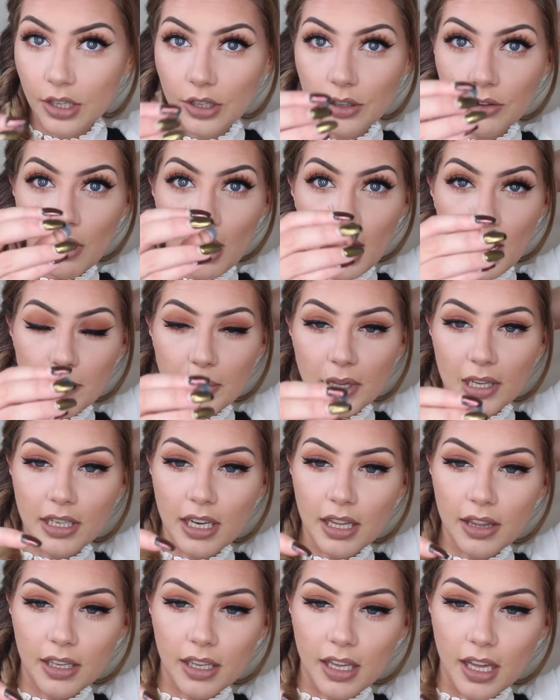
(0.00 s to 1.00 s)
Grab
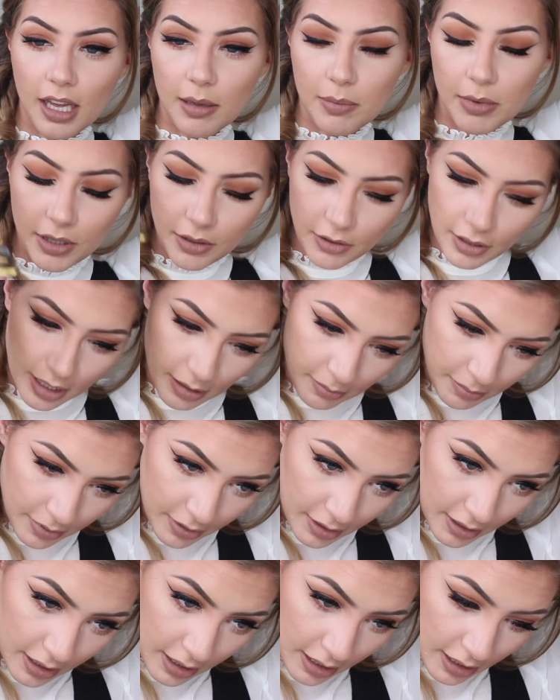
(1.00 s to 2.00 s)
another curvy grip
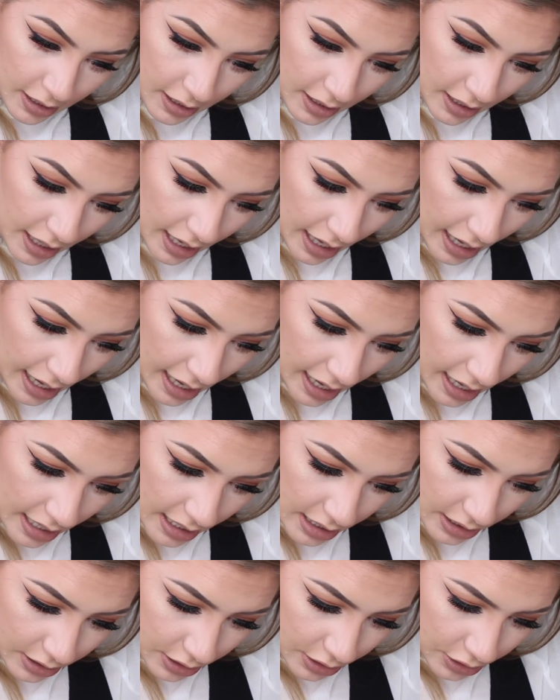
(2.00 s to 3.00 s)

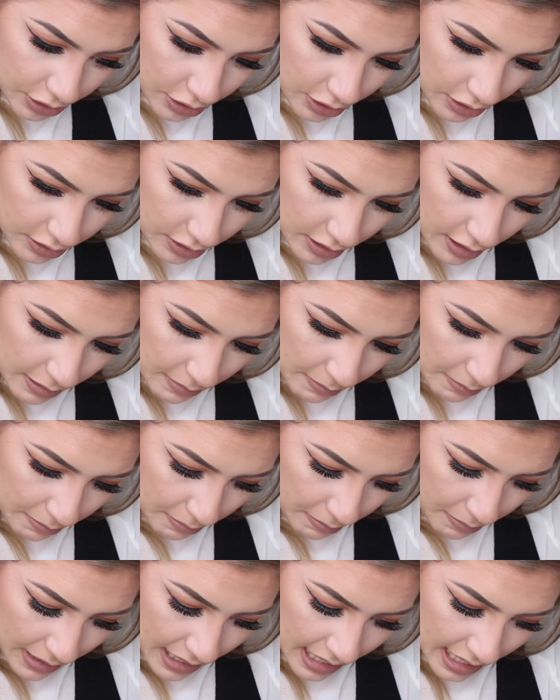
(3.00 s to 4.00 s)
and just
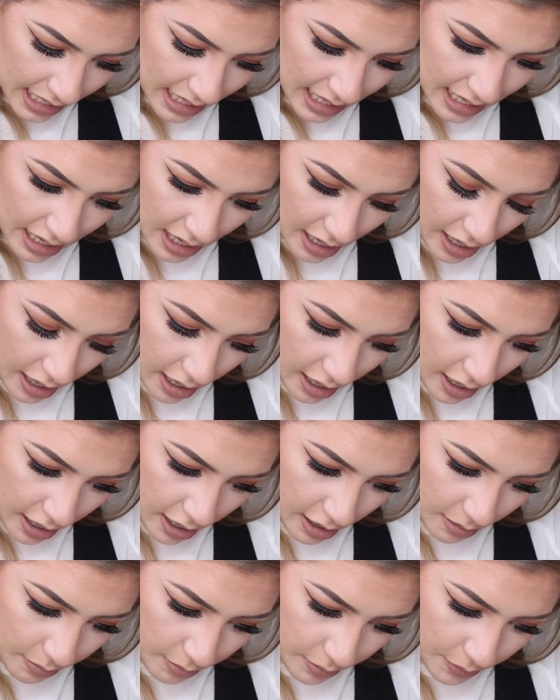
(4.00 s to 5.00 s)
pin it
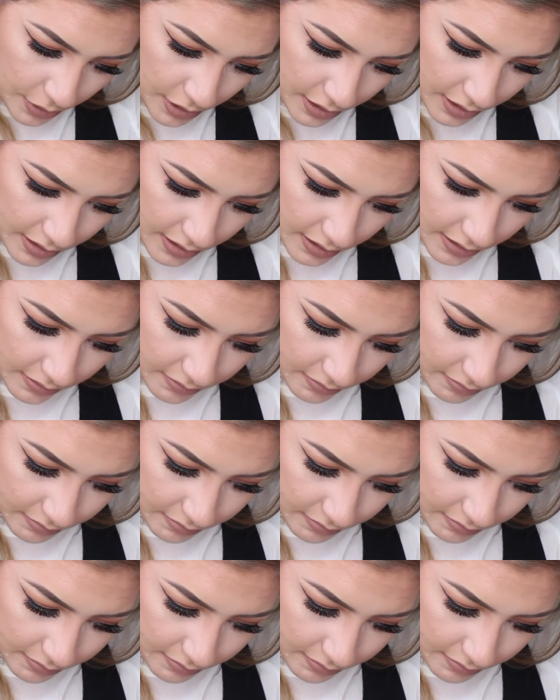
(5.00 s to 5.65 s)
upwards,